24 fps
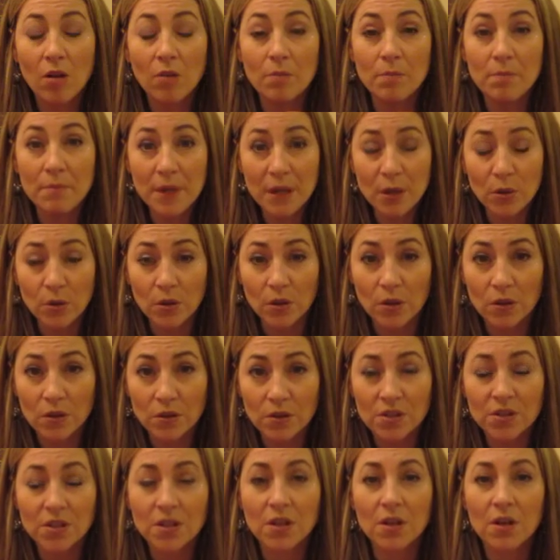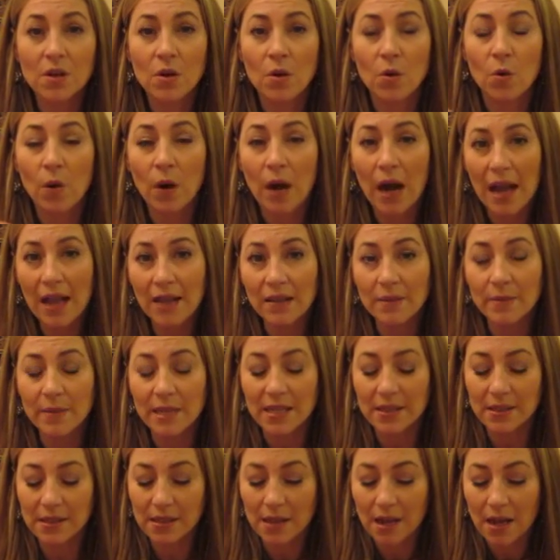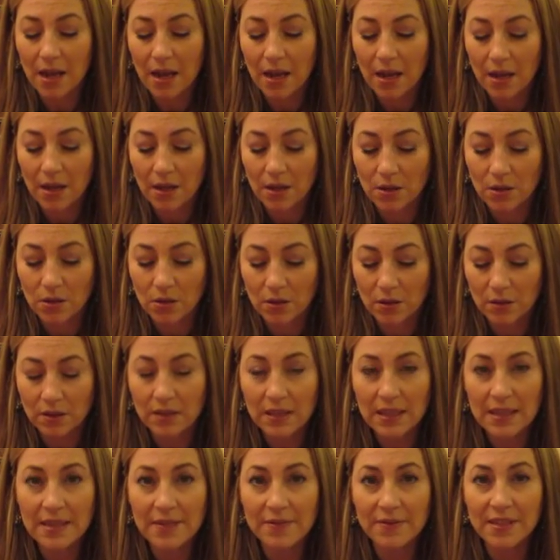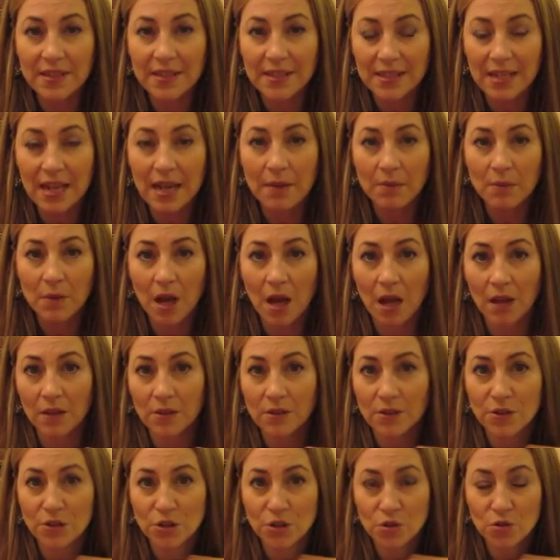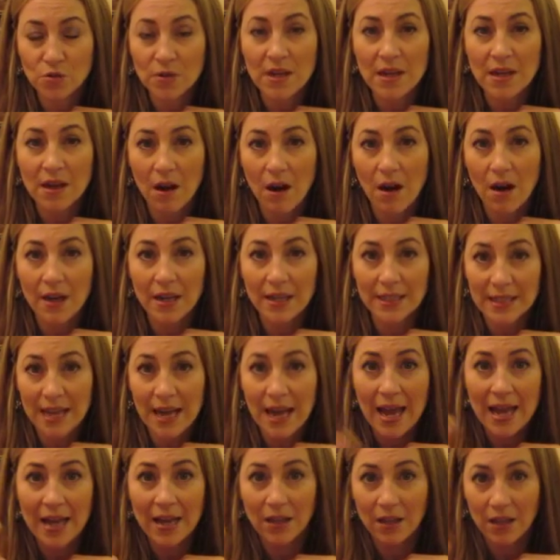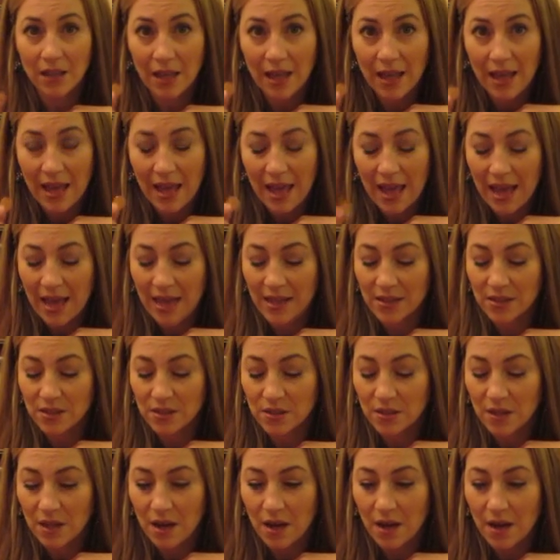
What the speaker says: minerals or elements leave the same color streak on a tile as